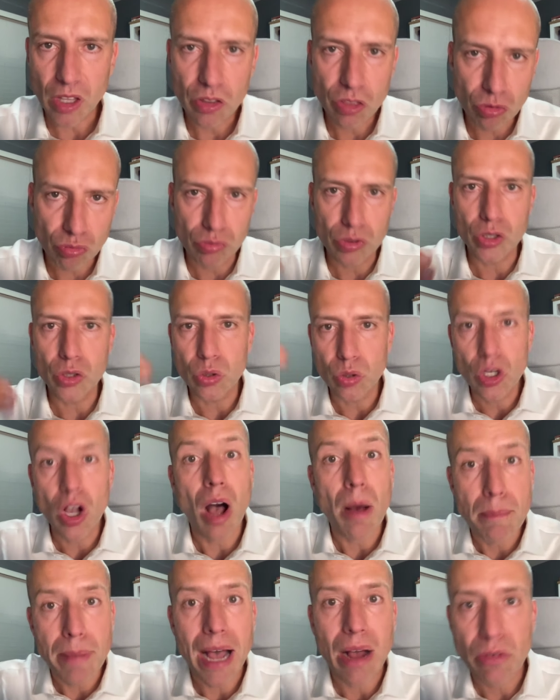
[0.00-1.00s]
through
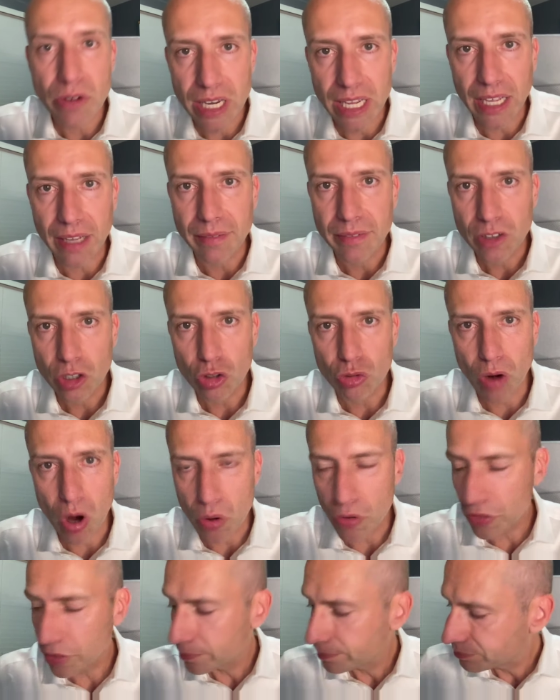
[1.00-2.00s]
compounding
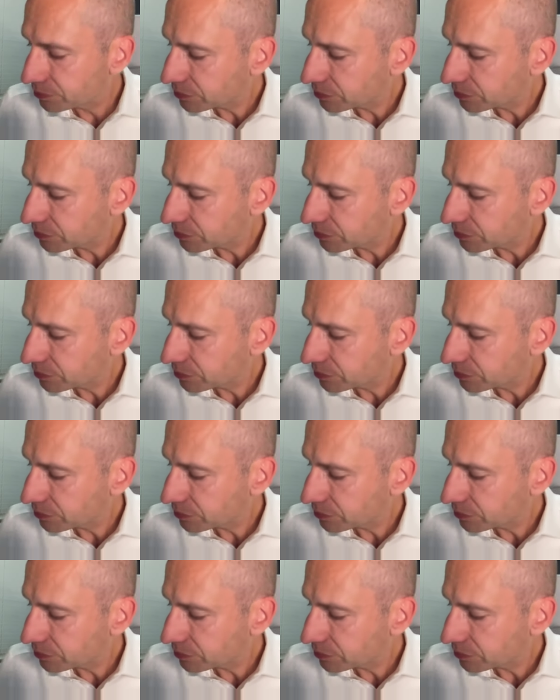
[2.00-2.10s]
growth.